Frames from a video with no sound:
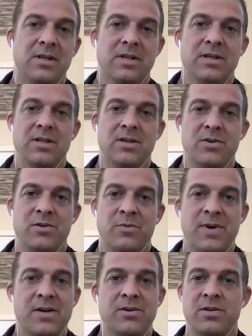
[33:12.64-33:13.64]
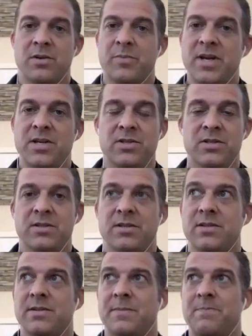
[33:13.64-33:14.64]
You round on your
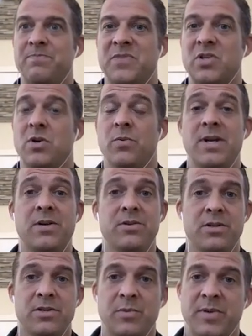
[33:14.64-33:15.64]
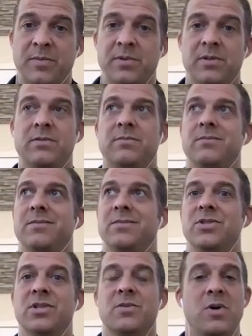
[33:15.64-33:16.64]
patients, go round on your people.
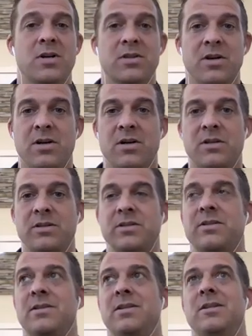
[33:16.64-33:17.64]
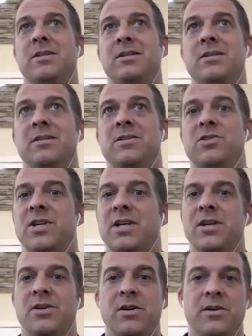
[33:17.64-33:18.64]
Just walk the halls and check
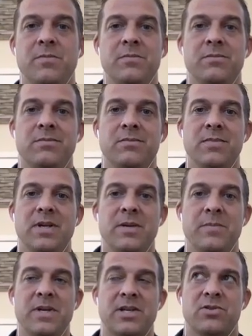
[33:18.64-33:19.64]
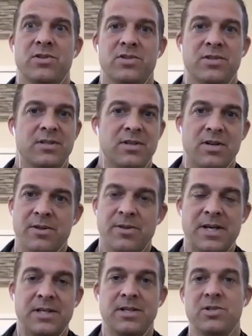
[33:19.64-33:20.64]
in on them and make sure it's just an
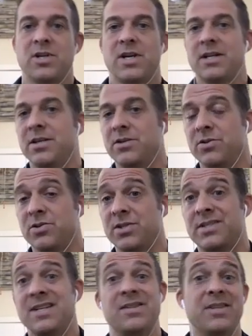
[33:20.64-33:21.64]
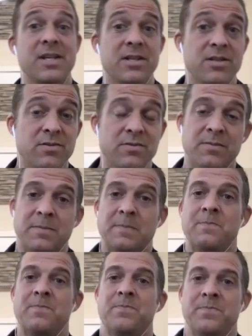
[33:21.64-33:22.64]
authentic check-in or just say thank you.
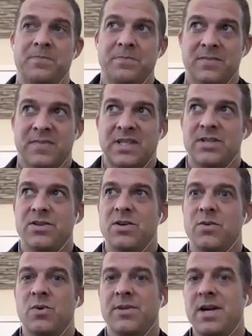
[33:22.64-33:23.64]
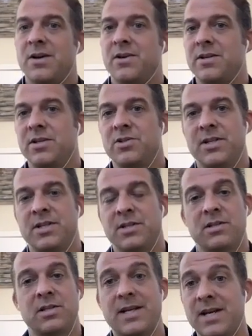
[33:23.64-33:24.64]
Without an agenda.
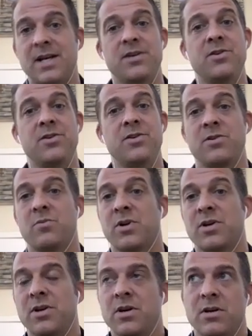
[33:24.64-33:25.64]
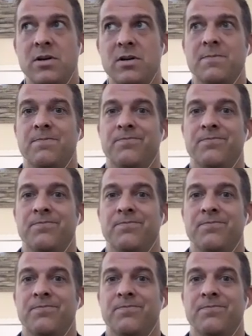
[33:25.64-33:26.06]
It's like, hey, I know you're working hard.